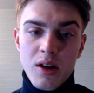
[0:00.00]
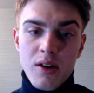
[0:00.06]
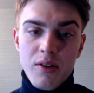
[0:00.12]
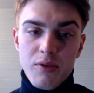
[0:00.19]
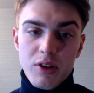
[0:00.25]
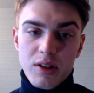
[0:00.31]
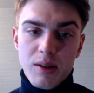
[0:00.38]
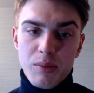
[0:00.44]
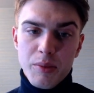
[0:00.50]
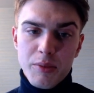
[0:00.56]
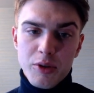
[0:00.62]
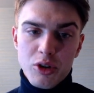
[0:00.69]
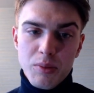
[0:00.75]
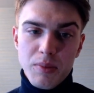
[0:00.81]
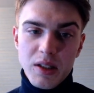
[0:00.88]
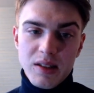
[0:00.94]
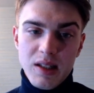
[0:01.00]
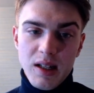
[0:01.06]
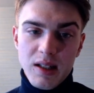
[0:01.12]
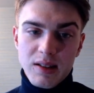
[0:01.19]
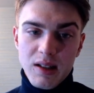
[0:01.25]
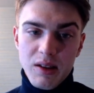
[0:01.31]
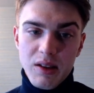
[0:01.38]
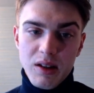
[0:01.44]
For example, bishop
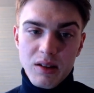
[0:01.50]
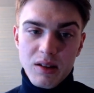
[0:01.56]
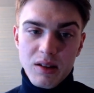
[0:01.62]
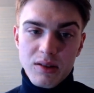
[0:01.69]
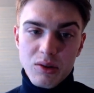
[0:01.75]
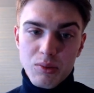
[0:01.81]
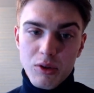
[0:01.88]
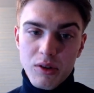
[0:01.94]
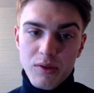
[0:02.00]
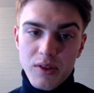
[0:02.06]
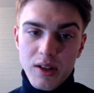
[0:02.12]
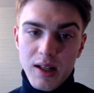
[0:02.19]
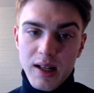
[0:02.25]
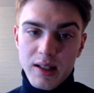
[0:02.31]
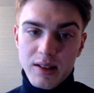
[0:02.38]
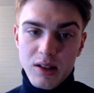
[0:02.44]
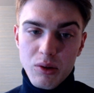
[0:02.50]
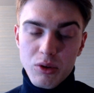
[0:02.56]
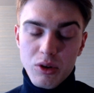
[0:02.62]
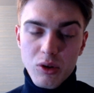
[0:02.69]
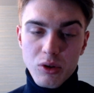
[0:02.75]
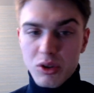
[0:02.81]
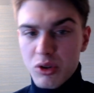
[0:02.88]
b6, I think this is one of the lines how it goes.